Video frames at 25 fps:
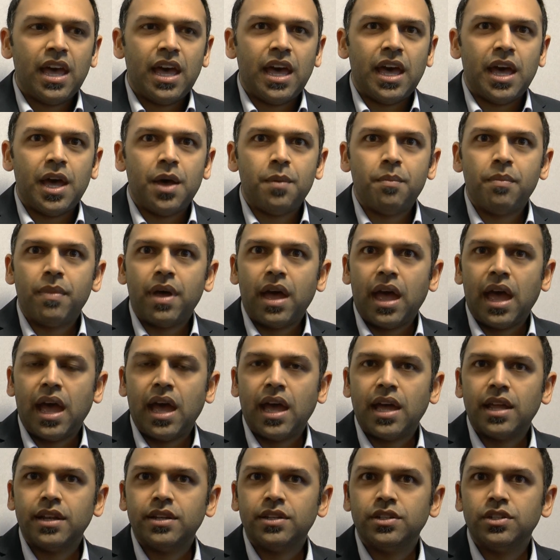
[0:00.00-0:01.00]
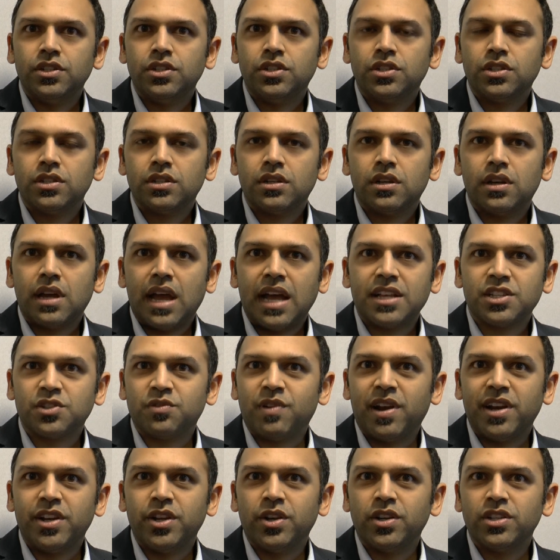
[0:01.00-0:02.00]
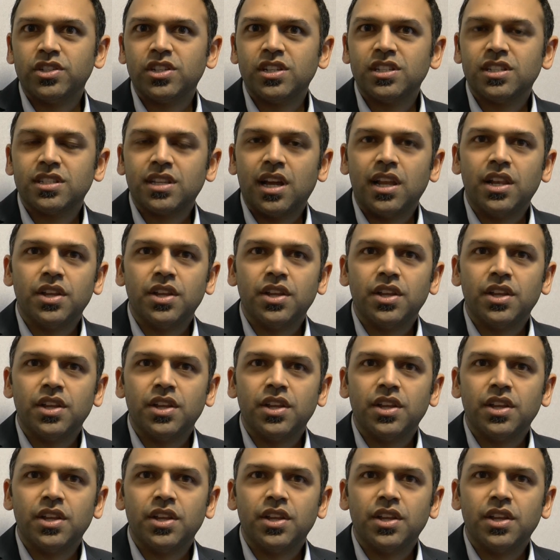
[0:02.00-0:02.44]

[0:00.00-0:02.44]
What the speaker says: And as a radiologist,